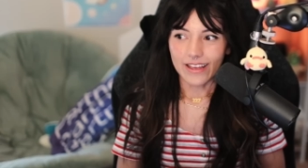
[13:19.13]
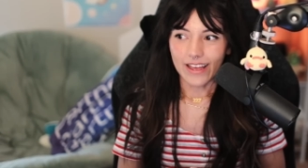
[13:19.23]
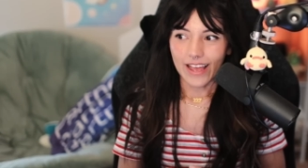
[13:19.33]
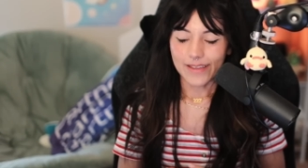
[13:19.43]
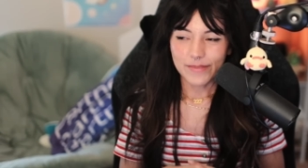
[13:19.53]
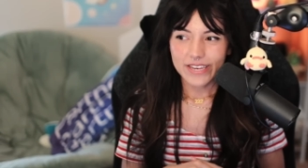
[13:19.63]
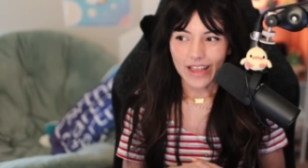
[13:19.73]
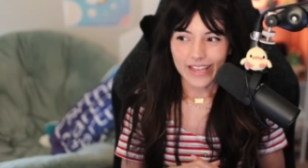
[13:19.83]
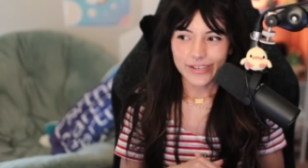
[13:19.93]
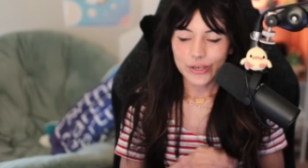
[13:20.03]
I mean,
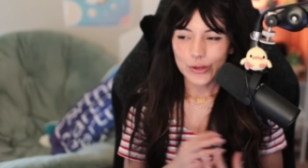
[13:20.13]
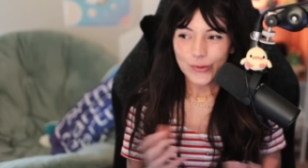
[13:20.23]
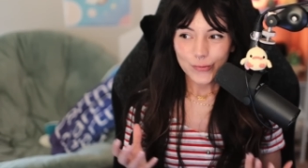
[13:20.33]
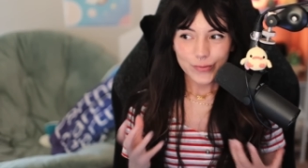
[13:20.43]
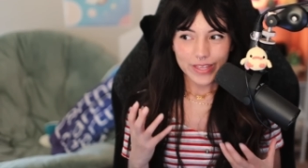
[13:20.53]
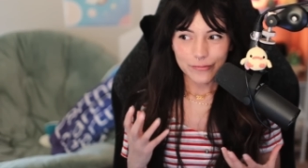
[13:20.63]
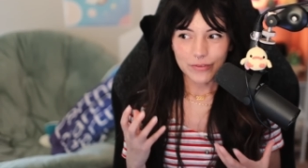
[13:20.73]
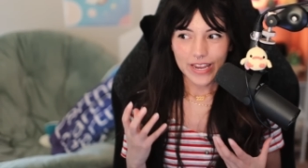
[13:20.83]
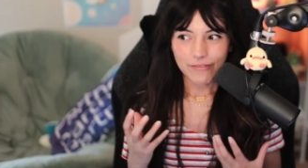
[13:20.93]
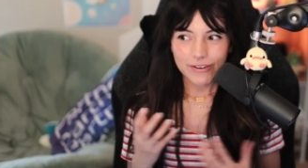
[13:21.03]
I knew that
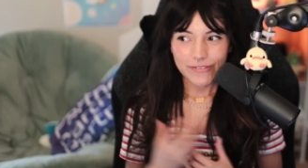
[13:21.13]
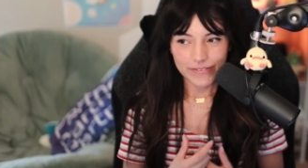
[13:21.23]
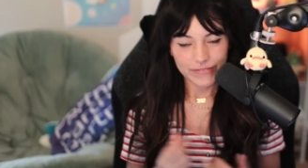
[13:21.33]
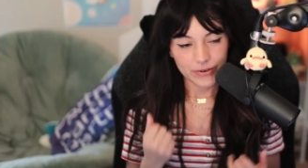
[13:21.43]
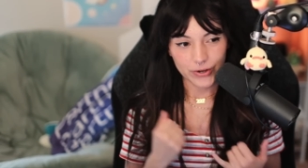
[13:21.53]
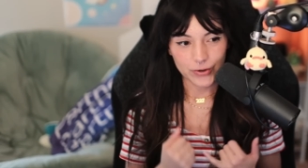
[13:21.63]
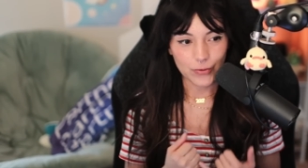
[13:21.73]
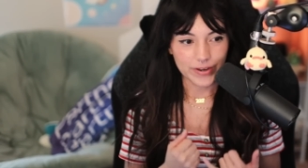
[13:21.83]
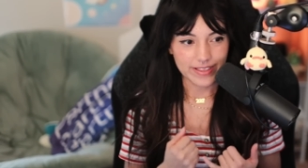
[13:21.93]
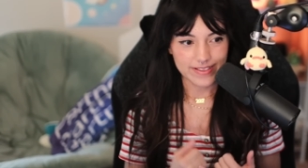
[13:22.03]
whenever we were
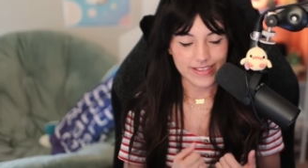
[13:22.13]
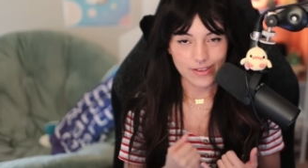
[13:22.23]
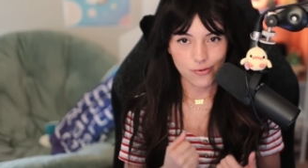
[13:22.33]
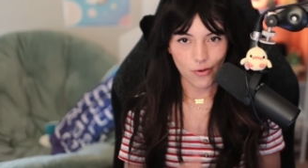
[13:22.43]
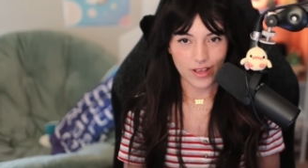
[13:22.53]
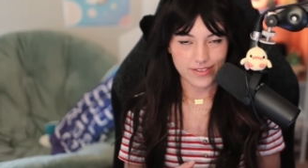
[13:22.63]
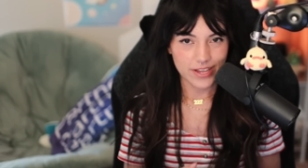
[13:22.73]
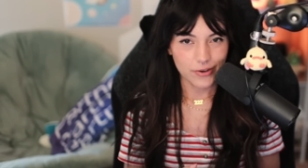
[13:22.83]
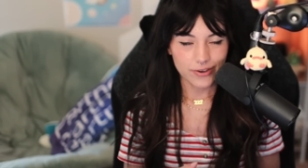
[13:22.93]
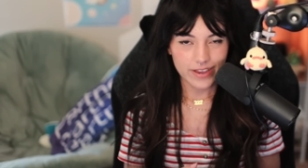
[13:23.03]
going to see
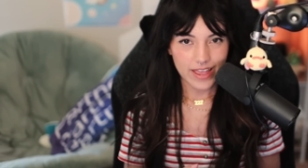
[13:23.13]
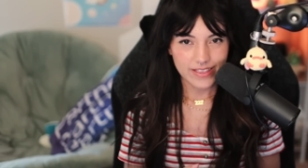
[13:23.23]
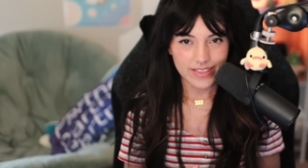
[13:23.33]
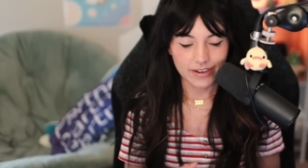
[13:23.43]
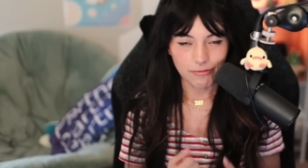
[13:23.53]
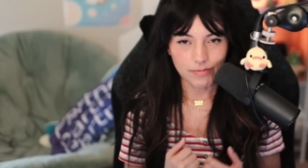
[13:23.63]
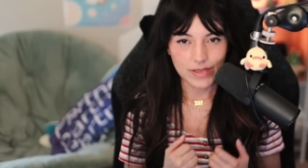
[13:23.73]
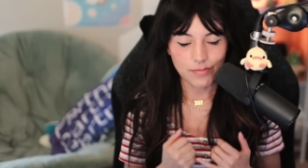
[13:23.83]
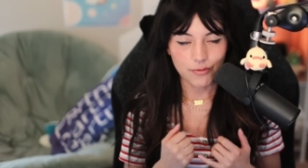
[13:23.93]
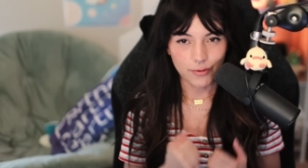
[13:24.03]
Crosshair again, that it would
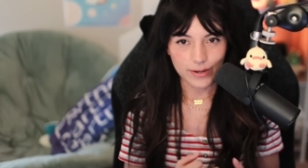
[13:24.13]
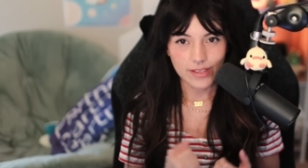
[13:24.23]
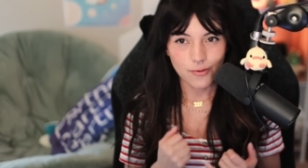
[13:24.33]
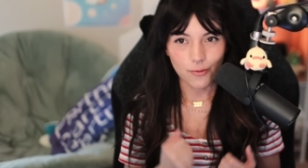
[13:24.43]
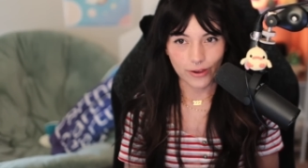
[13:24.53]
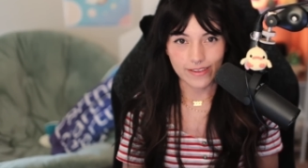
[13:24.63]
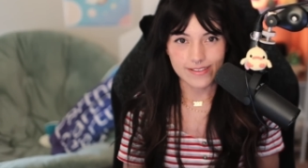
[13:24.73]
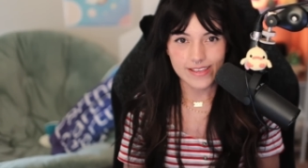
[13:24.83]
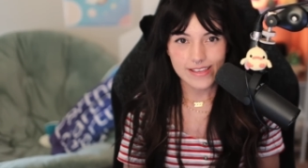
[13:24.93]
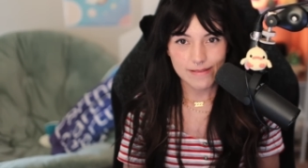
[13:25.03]
be pretty
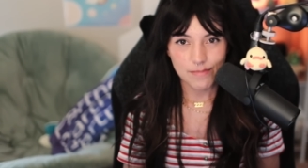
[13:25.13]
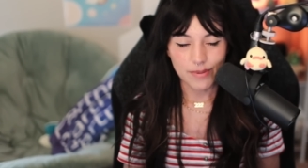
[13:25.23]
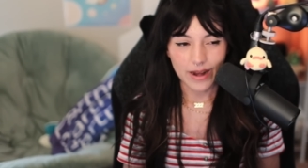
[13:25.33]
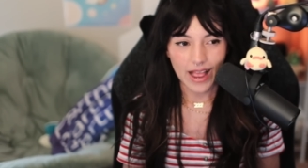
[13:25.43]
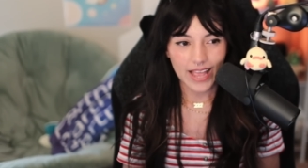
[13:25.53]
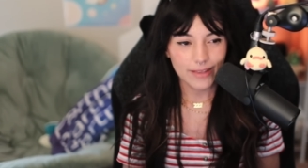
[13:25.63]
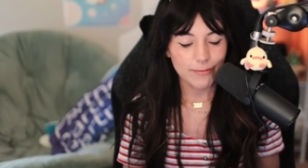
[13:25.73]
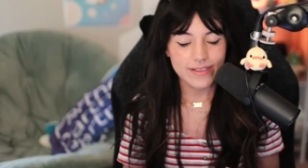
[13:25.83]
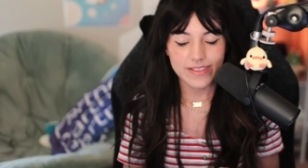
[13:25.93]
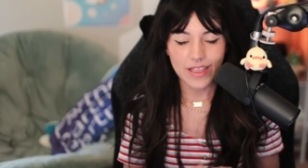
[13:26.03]
crazy, but I
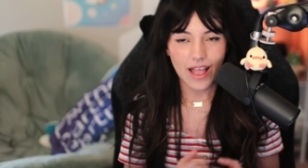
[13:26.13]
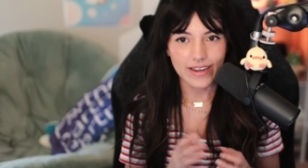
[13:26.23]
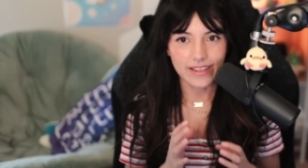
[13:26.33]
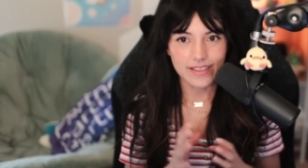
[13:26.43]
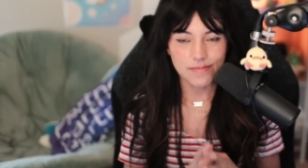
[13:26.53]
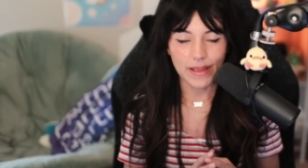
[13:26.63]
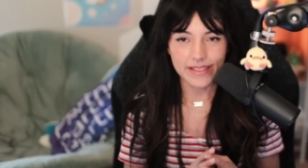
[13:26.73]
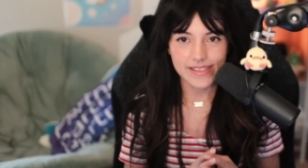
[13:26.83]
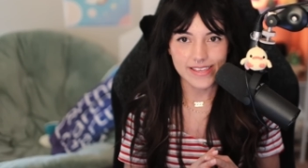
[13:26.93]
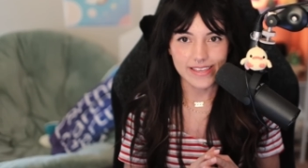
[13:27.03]
was not
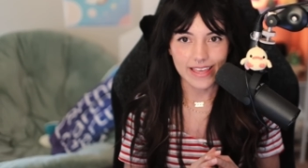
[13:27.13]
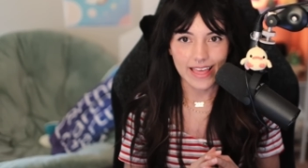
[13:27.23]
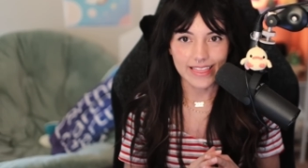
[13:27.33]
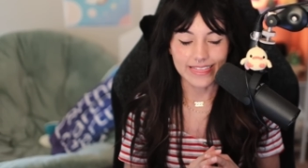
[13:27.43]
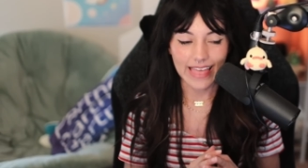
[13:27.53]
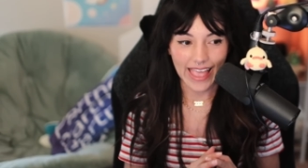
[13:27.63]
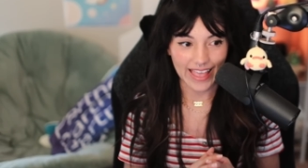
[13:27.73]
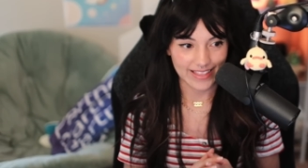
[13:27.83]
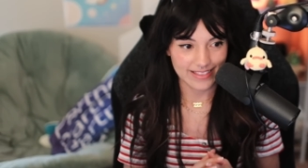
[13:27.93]
expecting that.